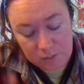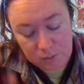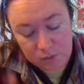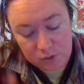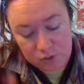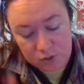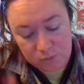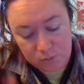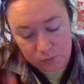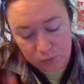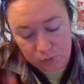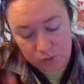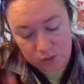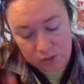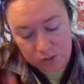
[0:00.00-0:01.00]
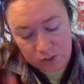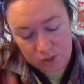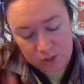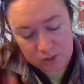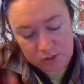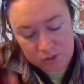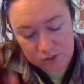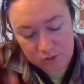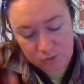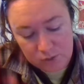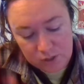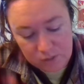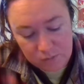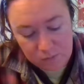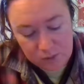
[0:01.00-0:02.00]
push and pull,
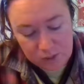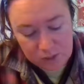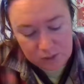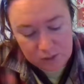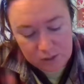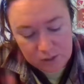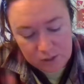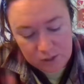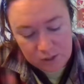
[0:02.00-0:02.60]
doing and being.